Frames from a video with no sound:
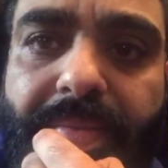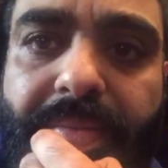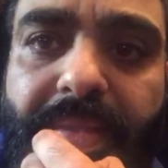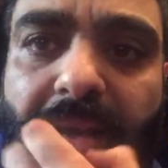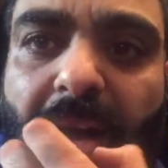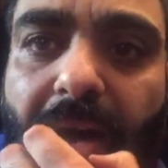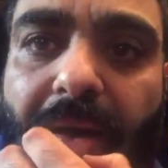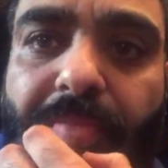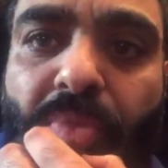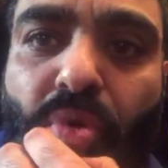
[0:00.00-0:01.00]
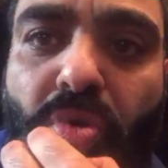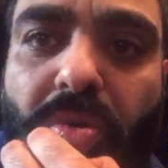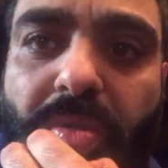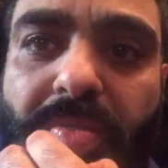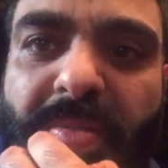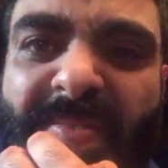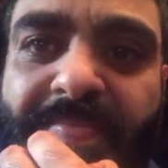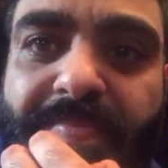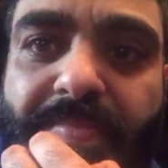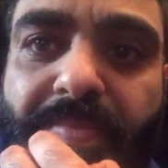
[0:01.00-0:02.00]
get cut up more,
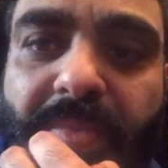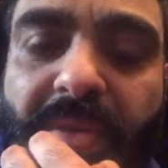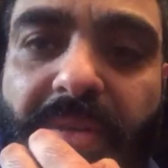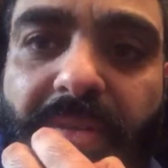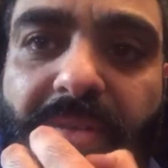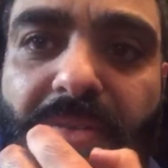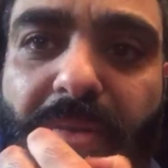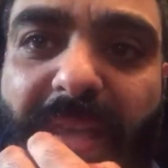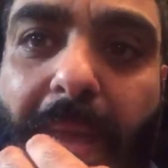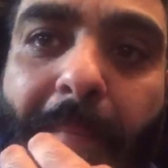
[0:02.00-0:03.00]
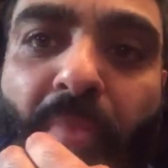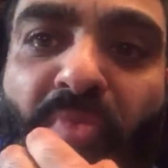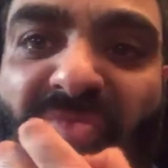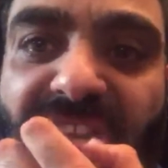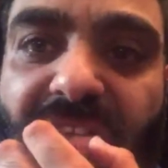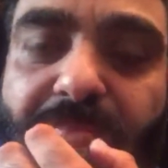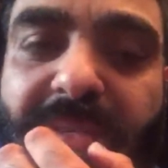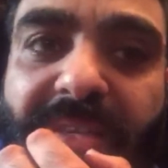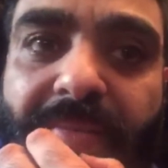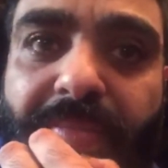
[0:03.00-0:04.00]
you know, get a vicious
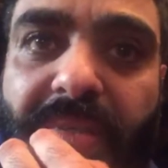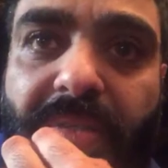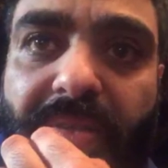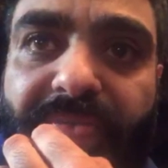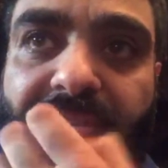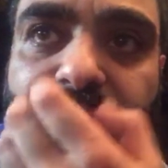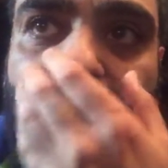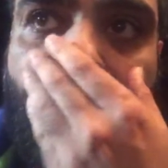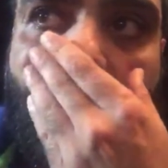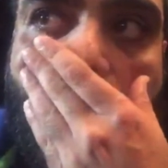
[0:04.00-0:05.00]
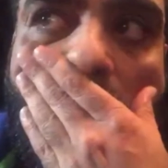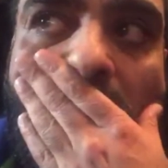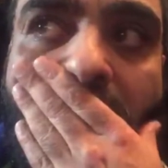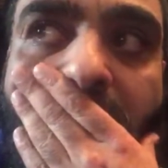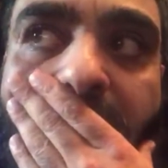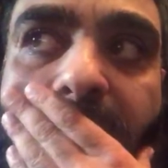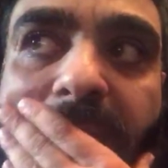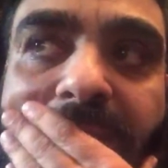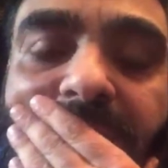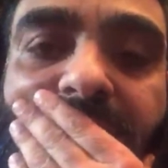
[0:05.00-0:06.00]
beating. But you have to give it to Conor. Conor
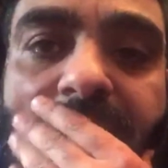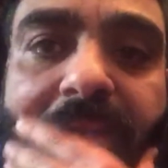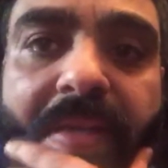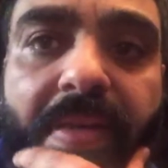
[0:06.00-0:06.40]
basically,